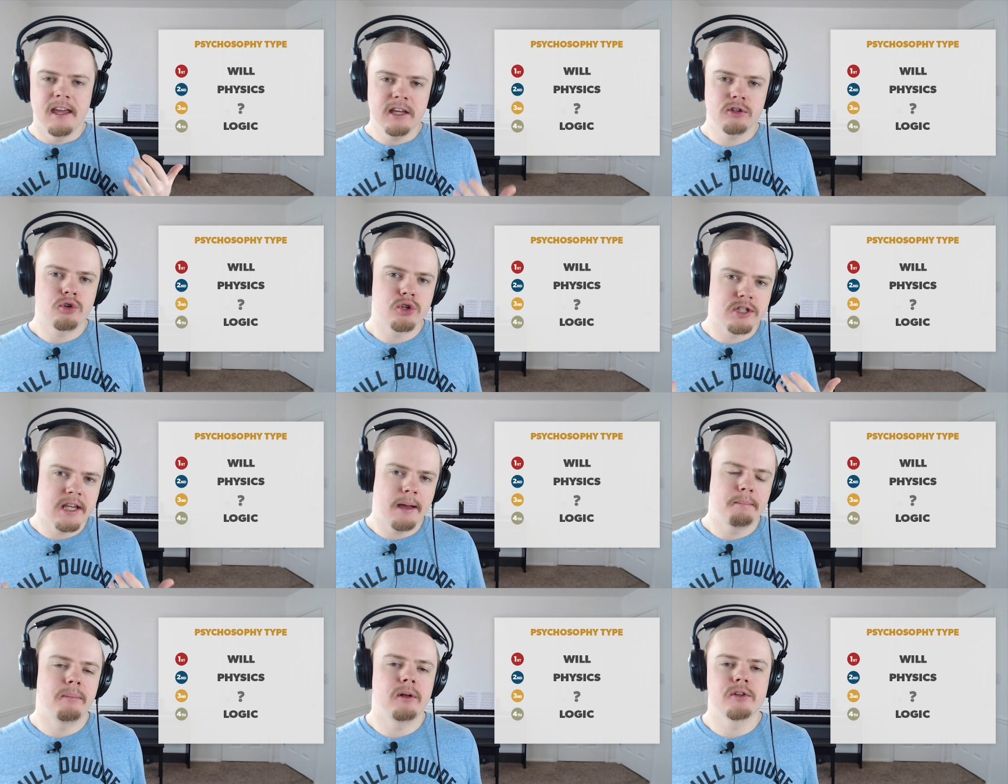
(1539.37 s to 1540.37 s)
it
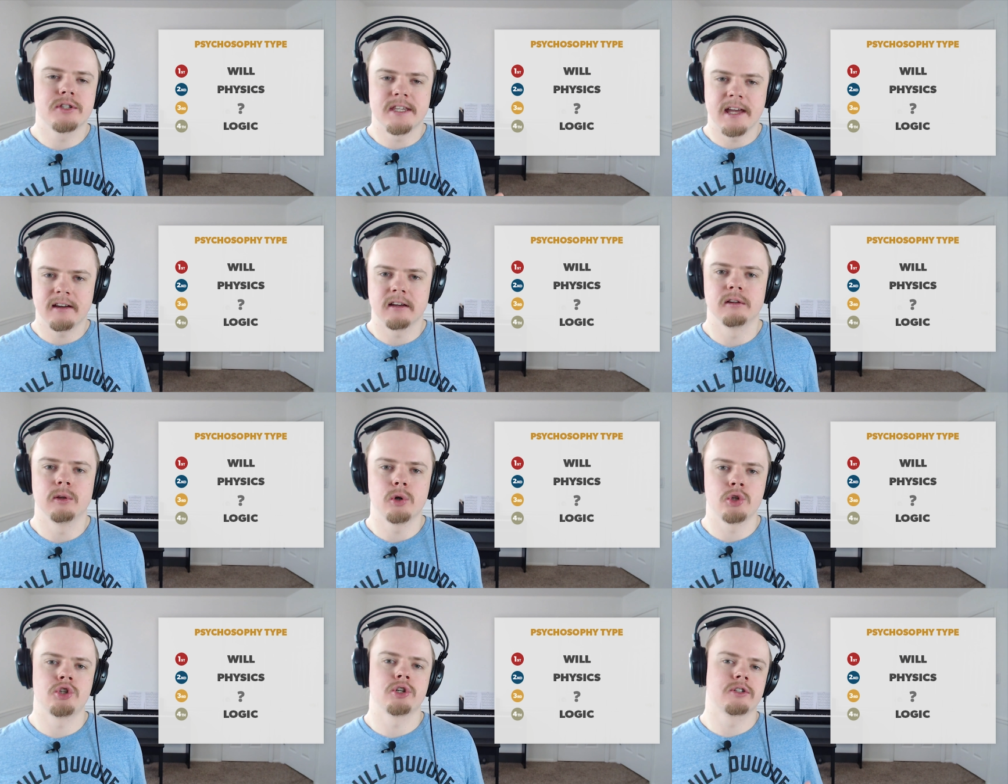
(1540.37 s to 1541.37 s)
resembles second
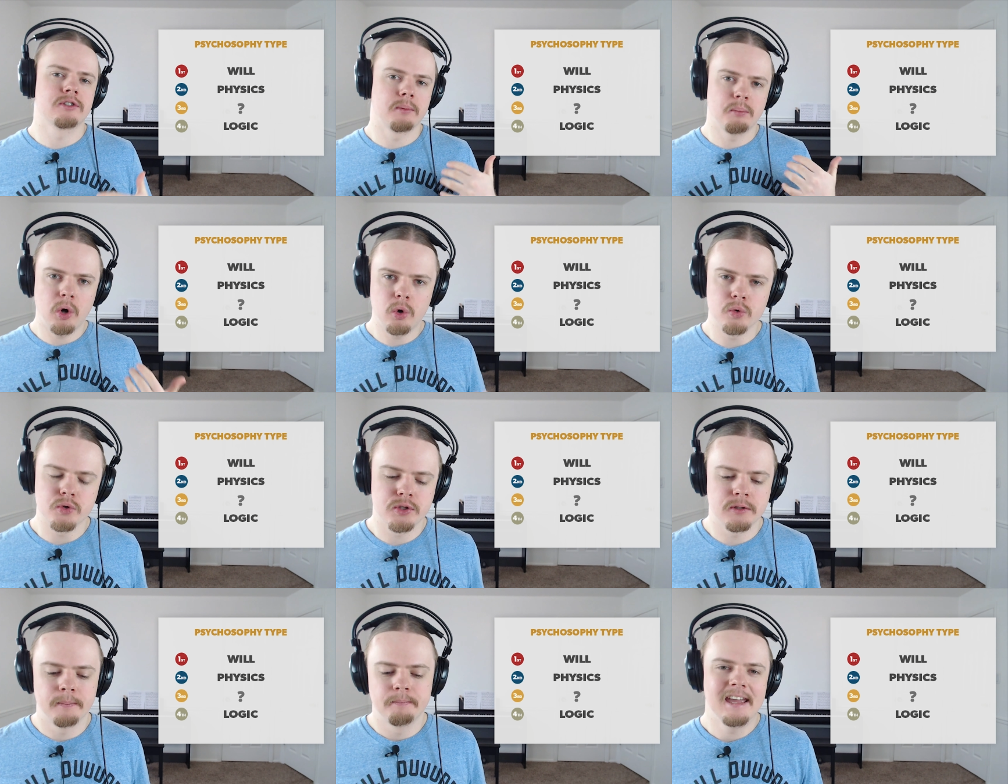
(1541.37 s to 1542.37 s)
logic the
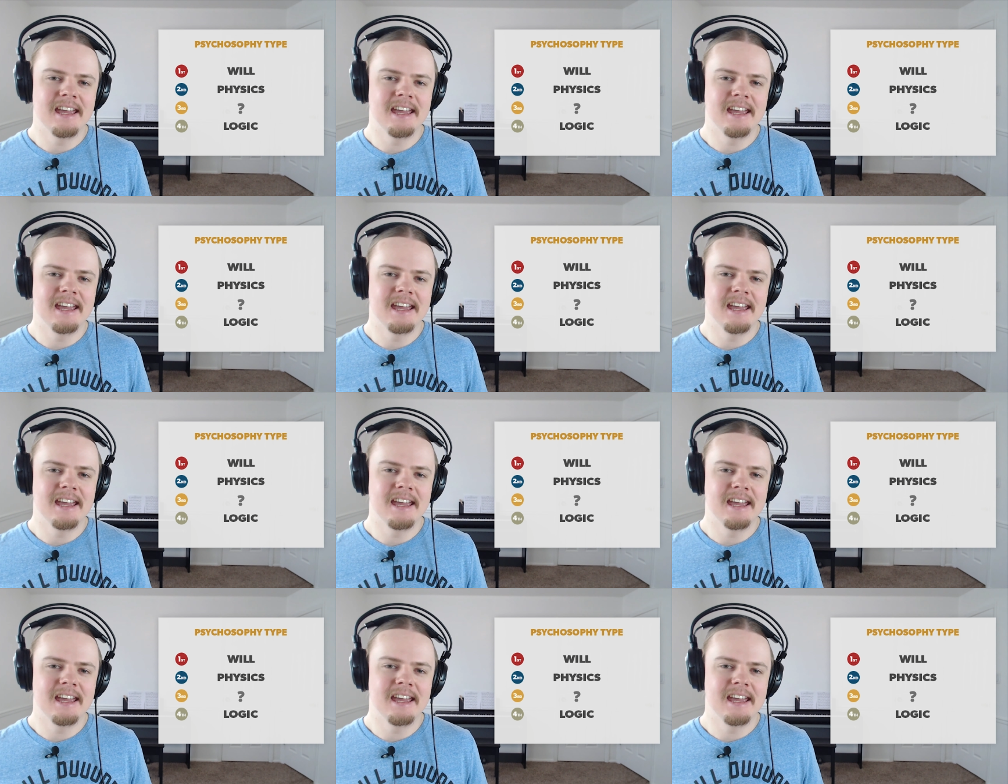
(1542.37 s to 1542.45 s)
most.